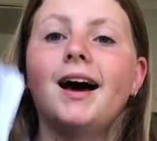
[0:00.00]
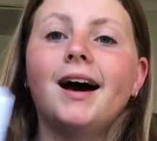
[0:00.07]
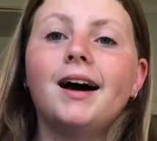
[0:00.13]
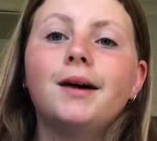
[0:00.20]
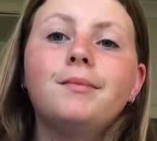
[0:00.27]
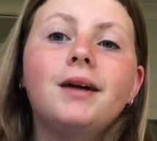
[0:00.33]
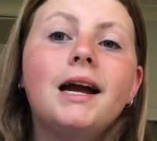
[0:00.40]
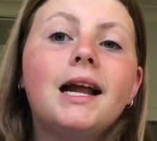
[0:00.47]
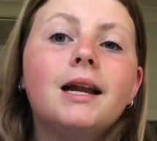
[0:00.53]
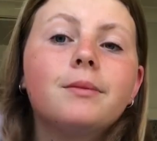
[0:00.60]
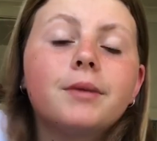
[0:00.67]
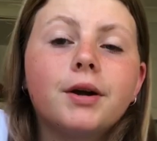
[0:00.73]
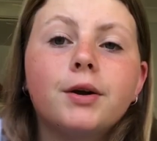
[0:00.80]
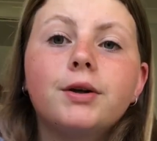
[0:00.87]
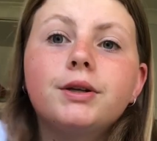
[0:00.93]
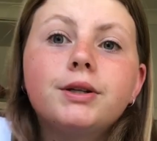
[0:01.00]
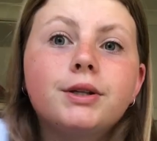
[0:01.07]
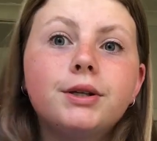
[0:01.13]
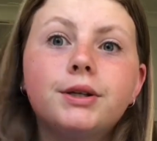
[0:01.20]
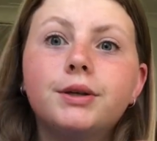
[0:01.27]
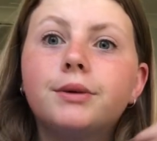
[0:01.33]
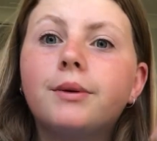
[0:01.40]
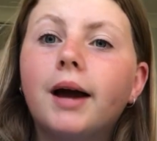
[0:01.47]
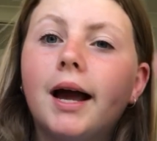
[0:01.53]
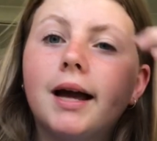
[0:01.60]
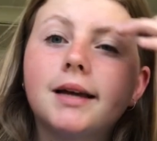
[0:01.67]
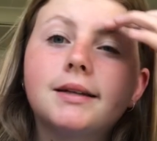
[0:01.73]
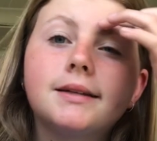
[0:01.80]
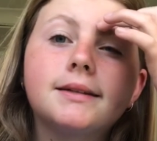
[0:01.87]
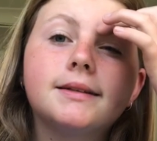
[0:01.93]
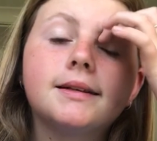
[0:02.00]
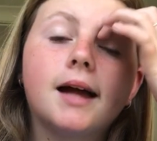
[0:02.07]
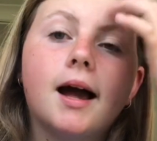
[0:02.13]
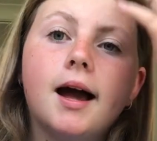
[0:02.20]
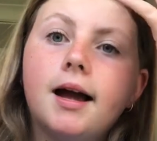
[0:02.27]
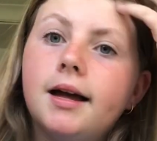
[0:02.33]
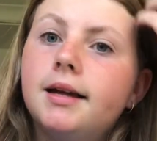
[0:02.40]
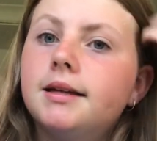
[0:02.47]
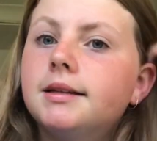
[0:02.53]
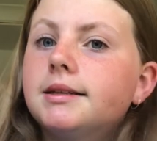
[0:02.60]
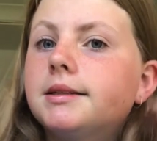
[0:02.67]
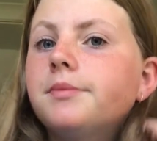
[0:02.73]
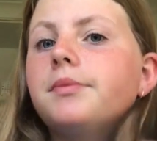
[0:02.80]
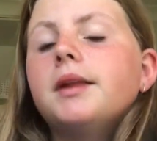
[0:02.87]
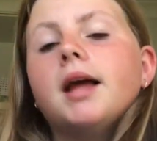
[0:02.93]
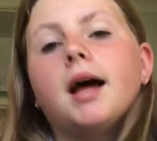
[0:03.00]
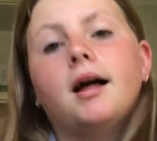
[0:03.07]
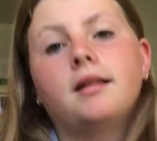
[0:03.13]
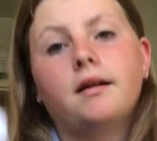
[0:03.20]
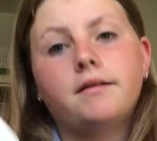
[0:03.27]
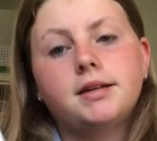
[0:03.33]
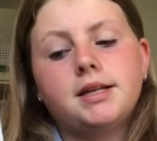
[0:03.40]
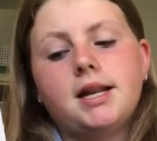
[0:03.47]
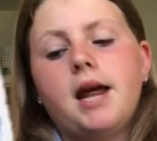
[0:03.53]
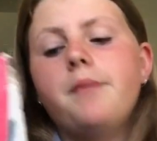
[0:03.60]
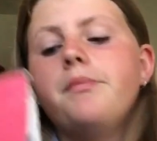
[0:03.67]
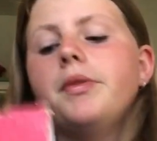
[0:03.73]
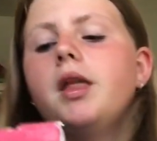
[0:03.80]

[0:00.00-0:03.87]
and I'm going to do exercise 11 today,